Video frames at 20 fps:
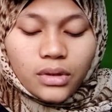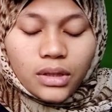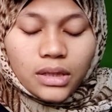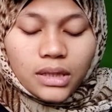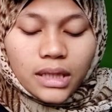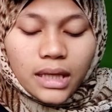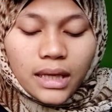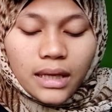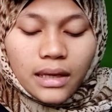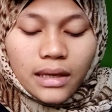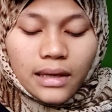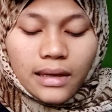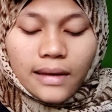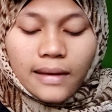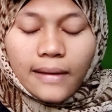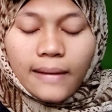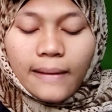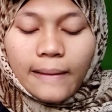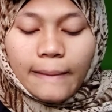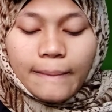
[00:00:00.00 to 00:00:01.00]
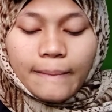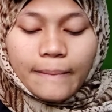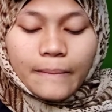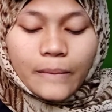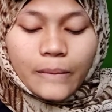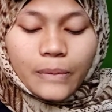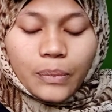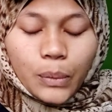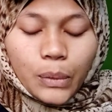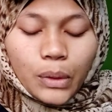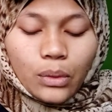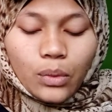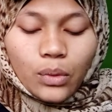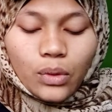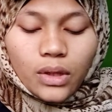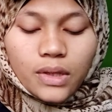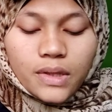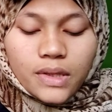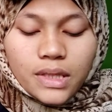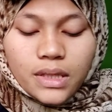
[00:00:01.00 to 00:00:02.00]
twenty-eighth,
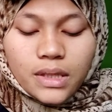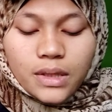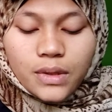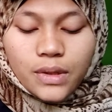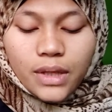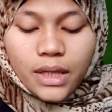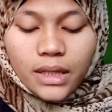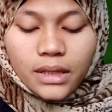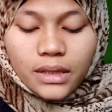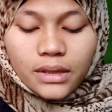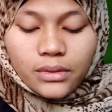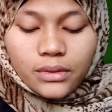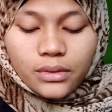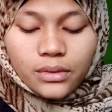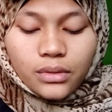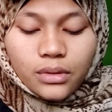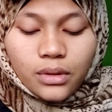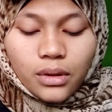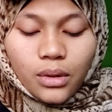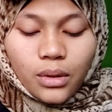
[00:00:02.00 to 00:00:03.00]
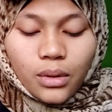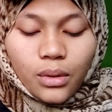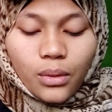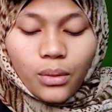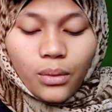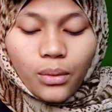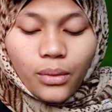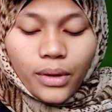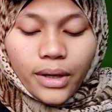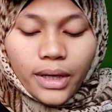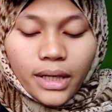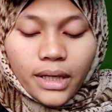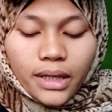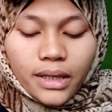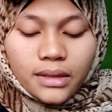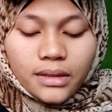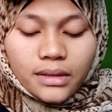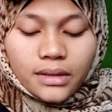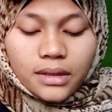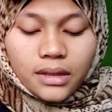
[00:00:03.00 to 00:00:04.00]
two thousand twenty-two,
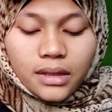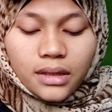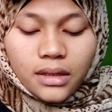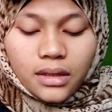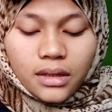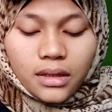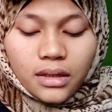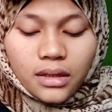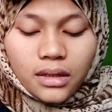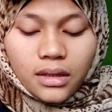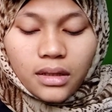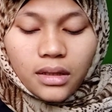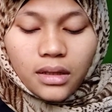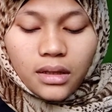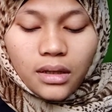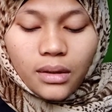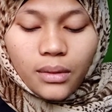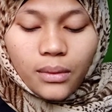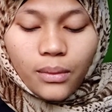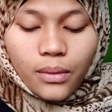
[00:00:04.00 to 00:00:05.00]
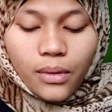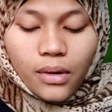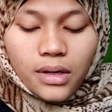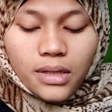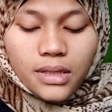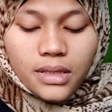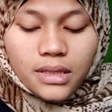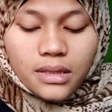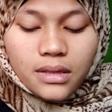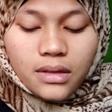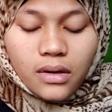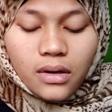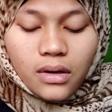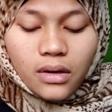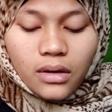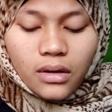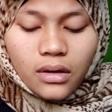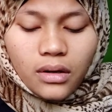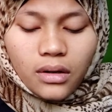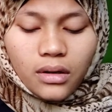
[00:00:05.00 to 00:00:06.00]
when uh, words
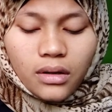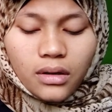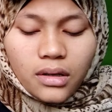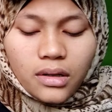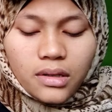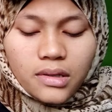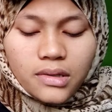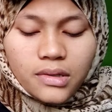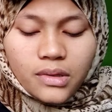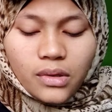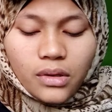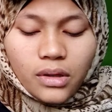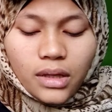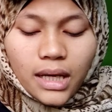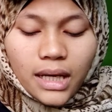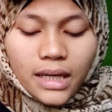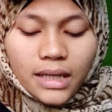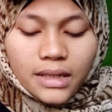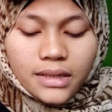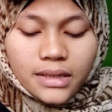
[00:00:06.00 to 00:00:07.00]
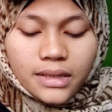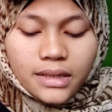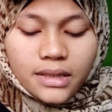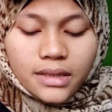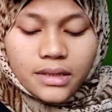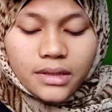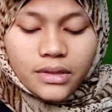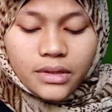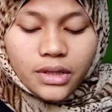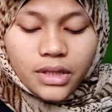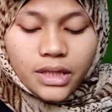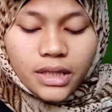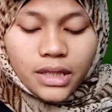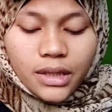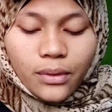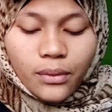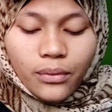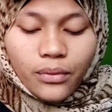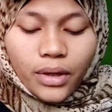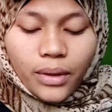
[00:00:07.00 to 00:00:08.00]
Uh, Solite uh,
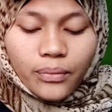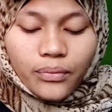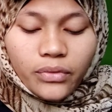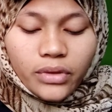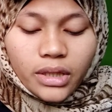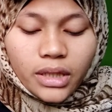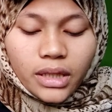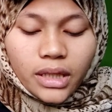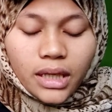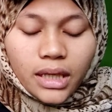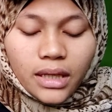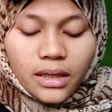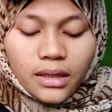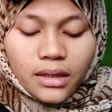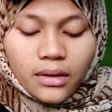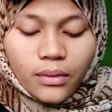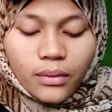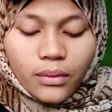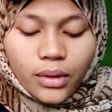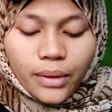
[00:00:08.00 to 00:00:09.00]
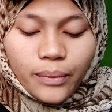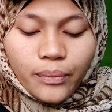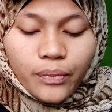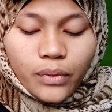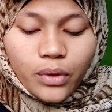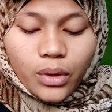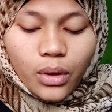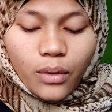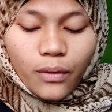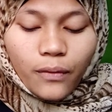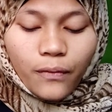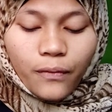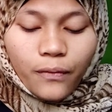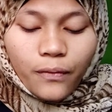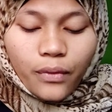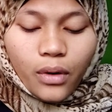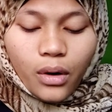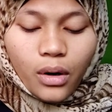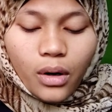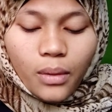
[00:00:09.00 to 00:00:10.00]
joining Web three and the crypto
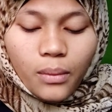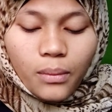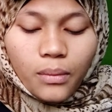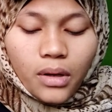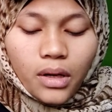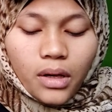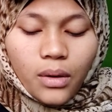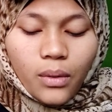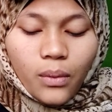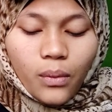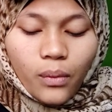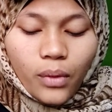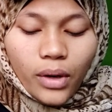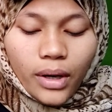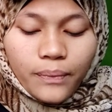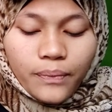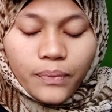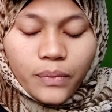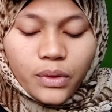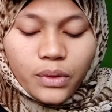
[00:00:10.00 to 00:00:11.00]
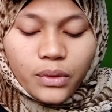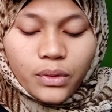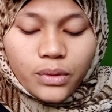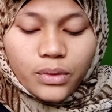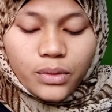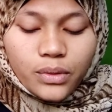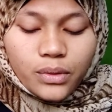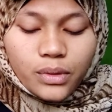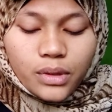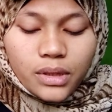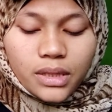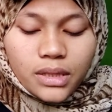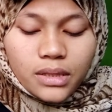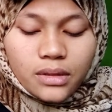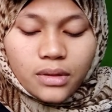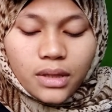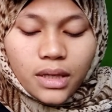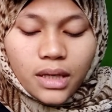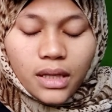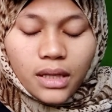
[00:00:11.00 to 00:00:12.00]
from Web two. July
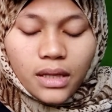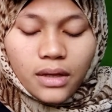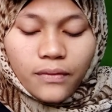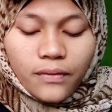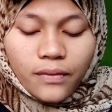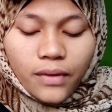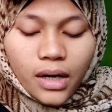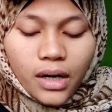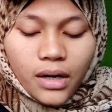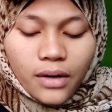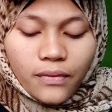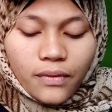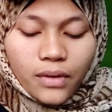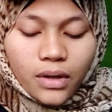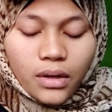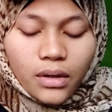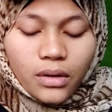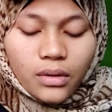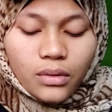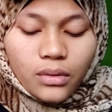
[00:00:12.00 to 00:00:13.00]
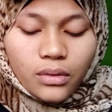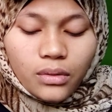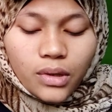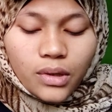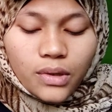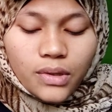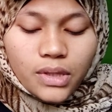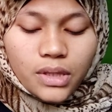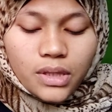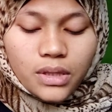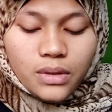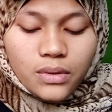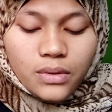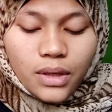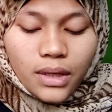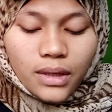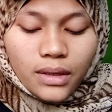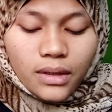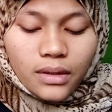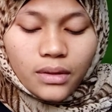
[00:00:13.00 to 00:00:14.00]
twenty-fifth, two thousand
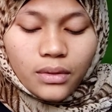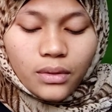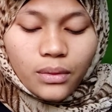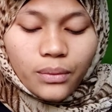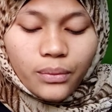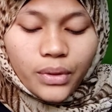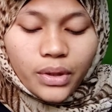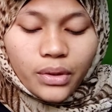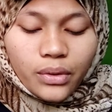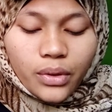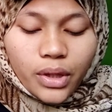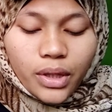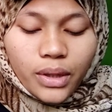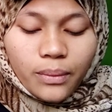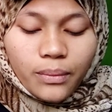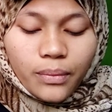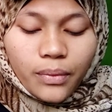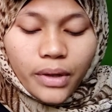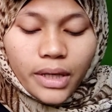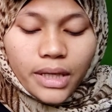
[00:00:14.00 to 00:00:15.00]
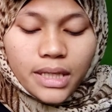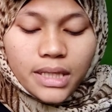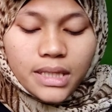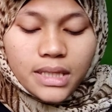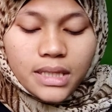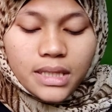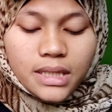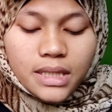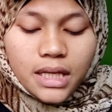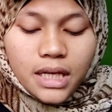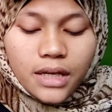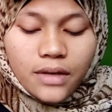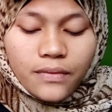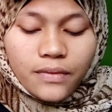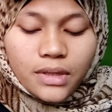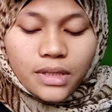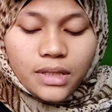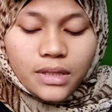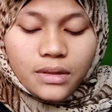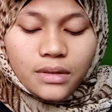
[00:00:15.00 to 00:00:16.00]
twenty-two, Bitcoin price
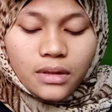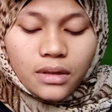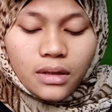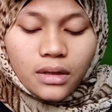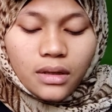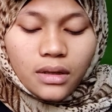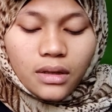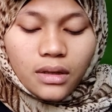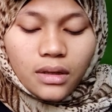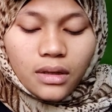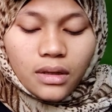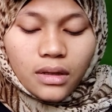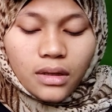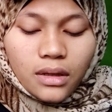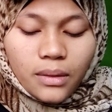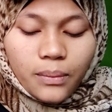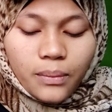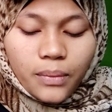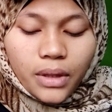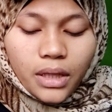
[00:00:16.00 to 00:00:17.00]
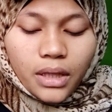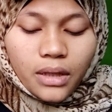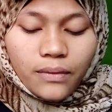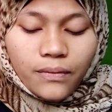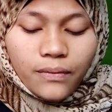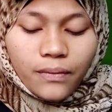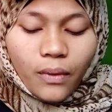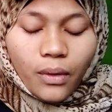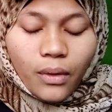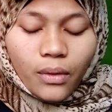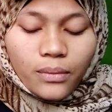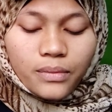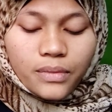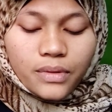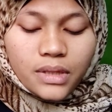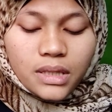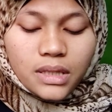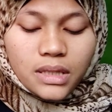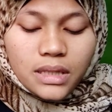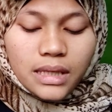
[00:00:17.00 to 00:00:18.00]
diverse uh,
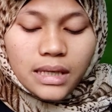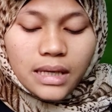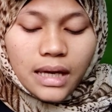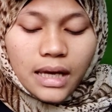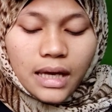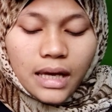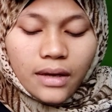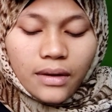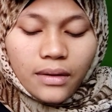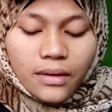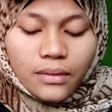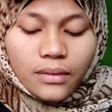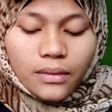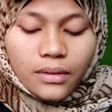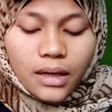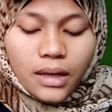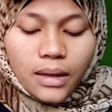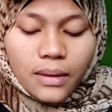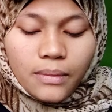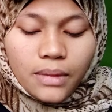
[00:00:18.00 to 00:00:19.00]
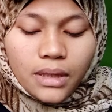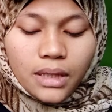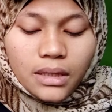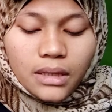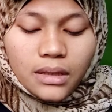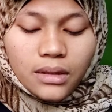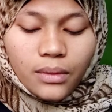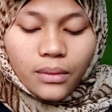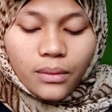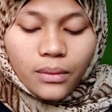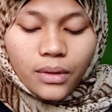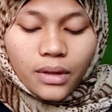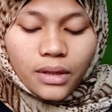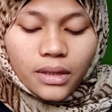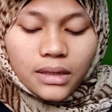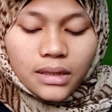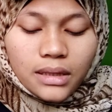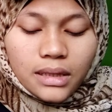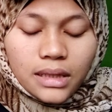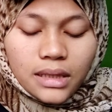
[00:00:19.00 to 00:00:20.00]
preforms and amid a
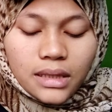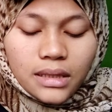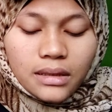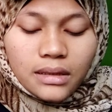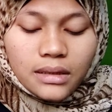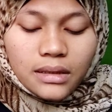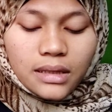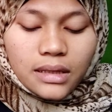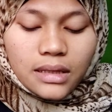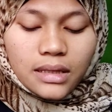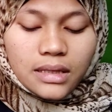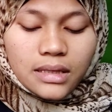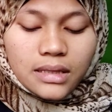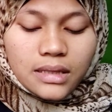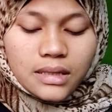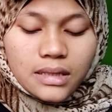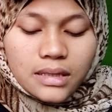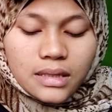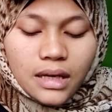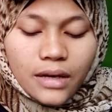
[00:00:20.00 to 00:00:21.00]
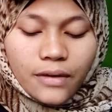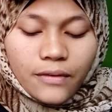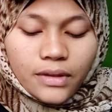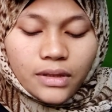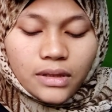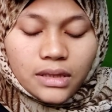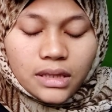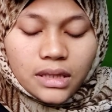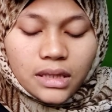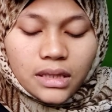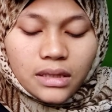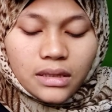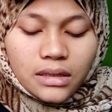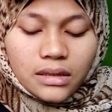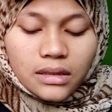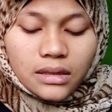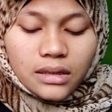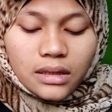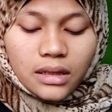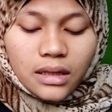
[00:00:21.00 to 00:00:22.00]
warning.
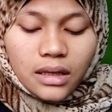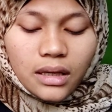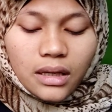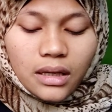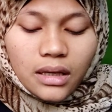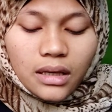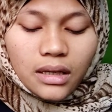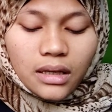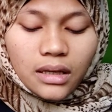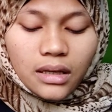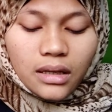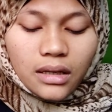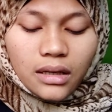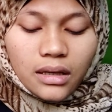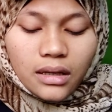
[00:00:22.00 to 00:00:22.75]
Seventeenth, A